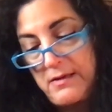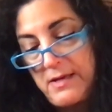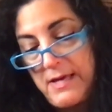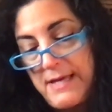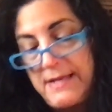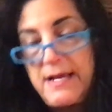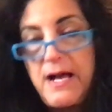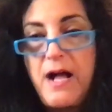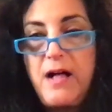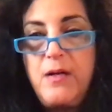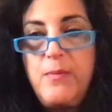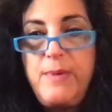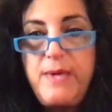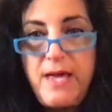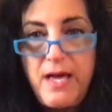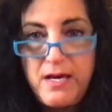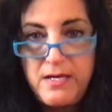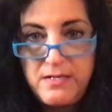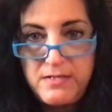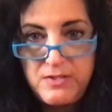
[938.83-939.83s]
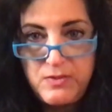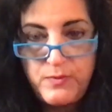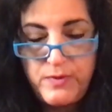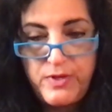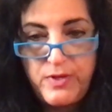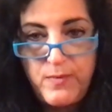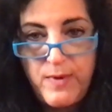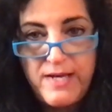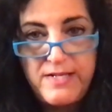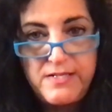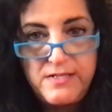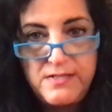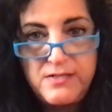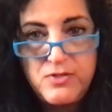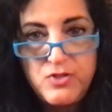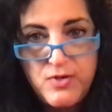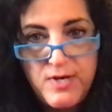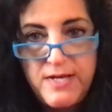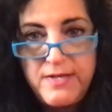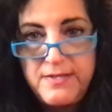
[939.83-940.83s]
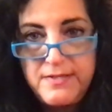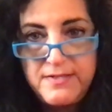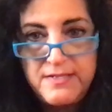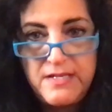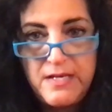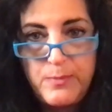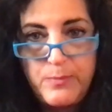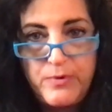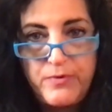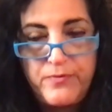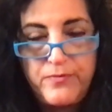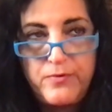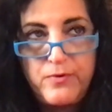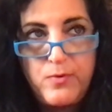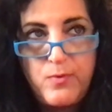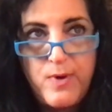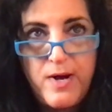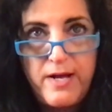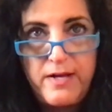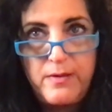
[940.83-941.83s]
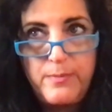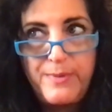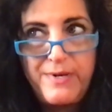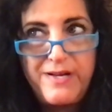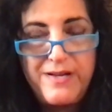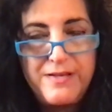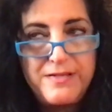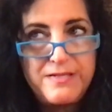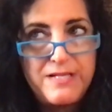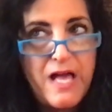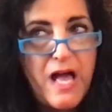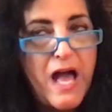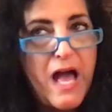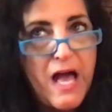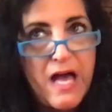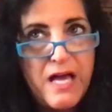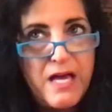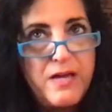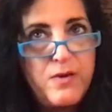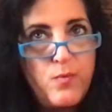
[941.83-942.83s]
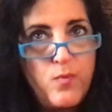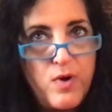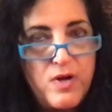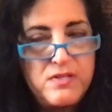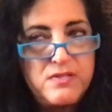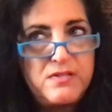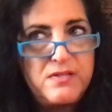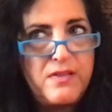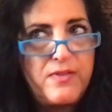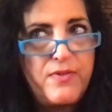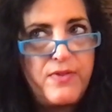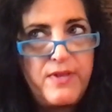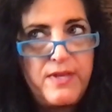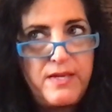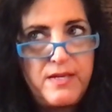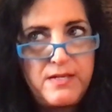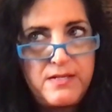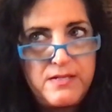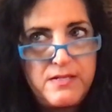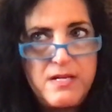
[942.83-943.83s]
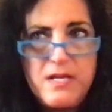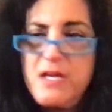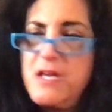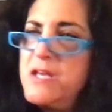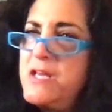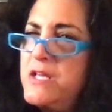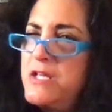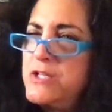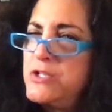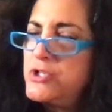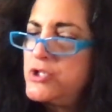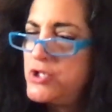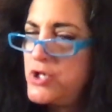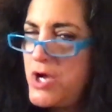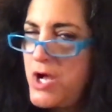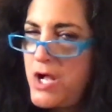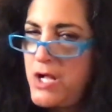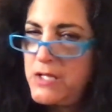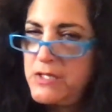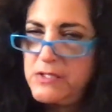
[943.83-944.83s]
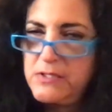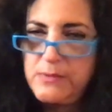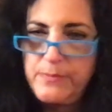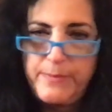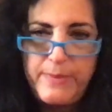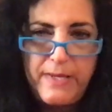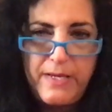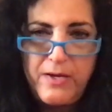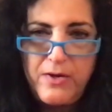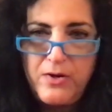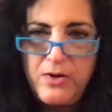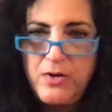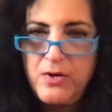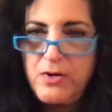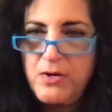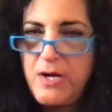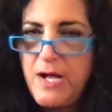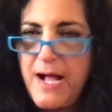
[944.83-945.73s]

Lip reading: And I'll be honest with you, I didn't try the sample for a while because I wasn't thinking chocolate pear.